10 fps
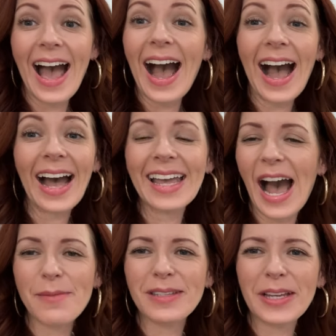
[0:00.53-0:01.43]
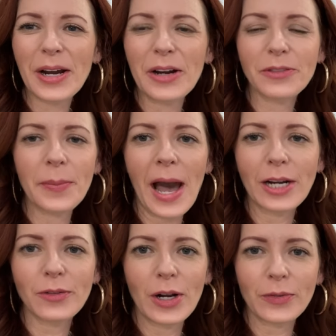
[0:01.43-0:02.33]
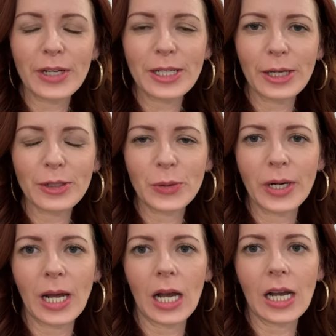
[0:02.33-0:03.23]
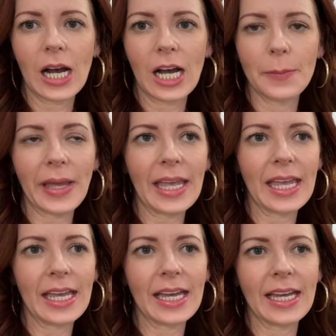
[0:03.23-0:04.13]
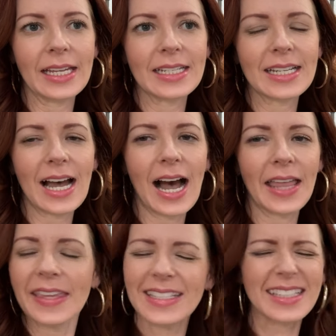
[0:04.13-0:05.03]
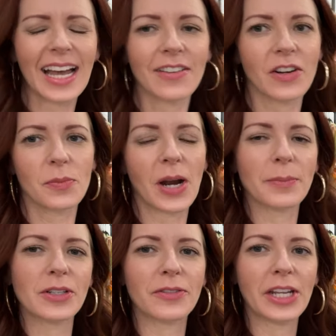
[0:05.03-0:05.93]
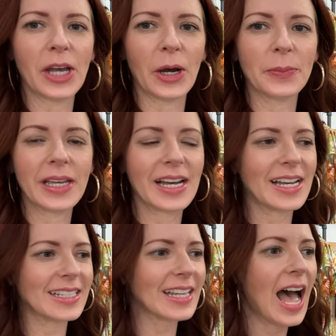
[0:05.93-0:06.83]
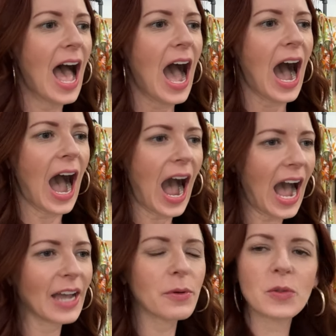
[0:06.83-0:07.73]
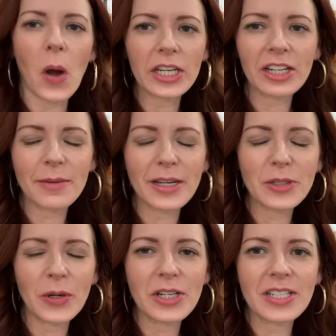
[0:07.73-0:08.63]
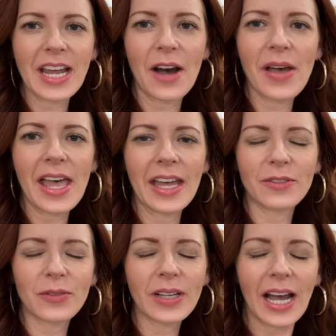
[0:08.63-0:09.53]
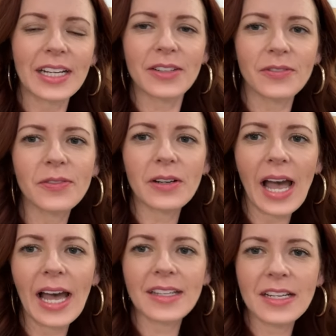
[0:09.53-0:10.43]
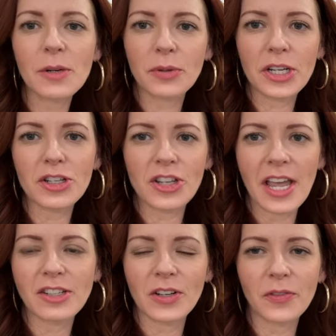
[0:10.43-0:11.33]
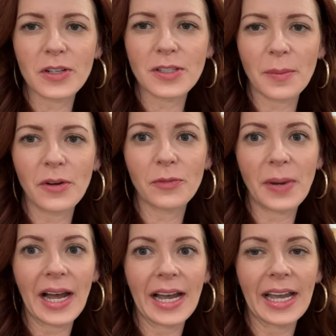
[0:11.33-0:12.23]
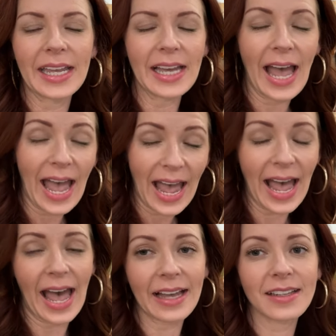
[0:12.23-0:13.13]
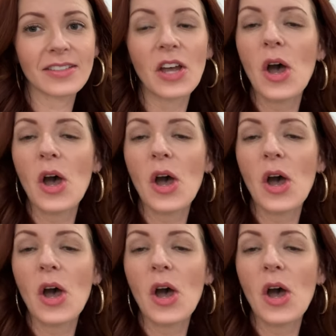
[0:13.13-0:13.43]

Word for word: Hi, I'm Sara from howtorunaretailstore.com and this is kind of an impromptu video because I was walking around my store just now and kind of had an appreciation for some of my hacks